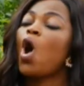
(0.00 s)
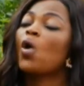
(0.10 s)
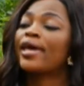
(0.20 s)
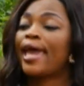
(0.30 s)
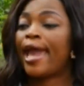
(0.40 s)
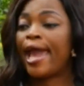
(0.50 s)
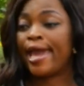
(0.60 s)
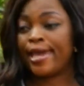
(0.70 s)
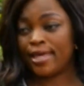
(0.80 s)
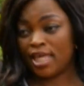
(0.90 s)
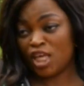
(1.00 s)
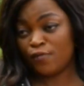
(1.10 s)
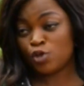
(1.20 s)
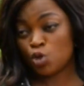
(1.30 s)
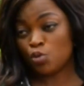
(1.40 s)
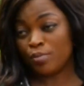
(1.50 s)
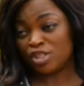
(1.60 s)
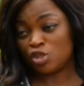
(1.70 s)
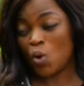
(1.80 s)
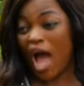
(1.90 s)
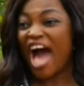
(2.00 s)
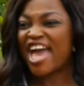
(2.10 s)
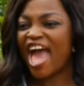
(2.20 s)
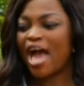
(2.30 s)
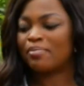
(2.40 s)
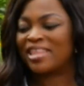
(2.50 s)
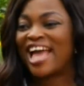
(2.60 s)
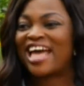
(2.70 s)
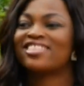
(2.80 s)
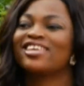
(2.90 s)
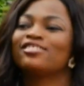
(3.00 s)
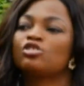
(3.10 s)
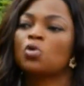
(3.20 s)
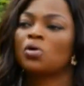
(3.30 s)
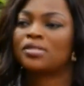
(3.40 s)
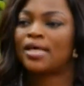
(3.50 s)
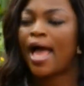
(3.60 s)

Okay, if you must know, I am the Catkiss daughter.